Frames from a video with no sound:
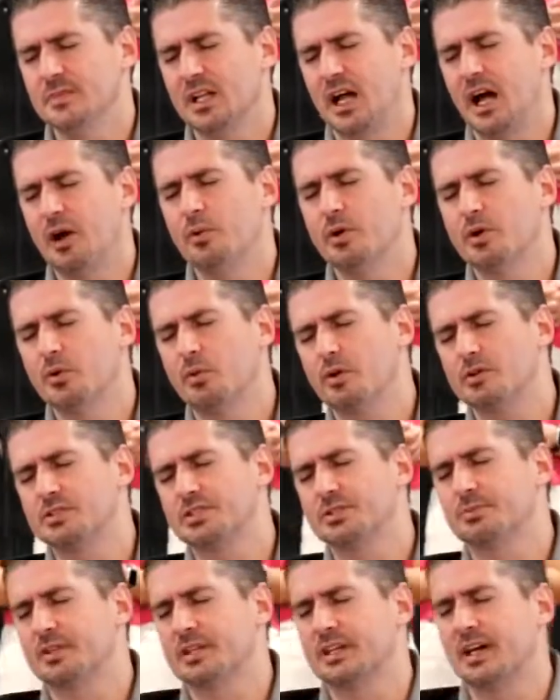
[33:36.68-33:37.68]
I want to
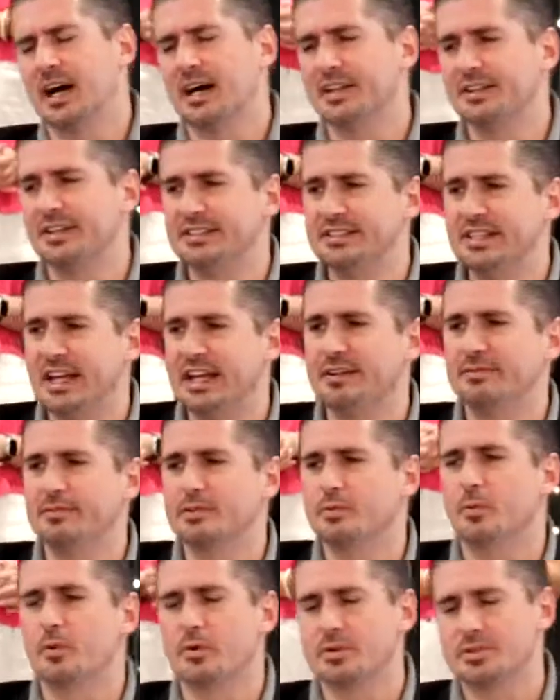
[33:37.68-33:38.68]
worship the God that
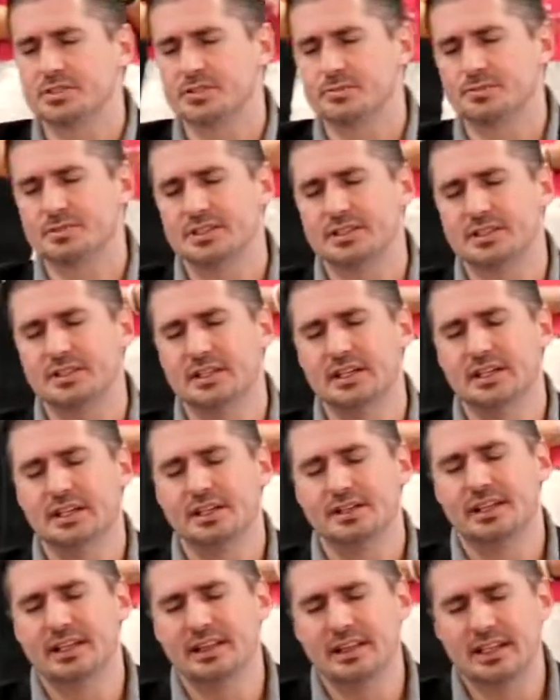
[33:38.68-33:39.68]
David worships, that, that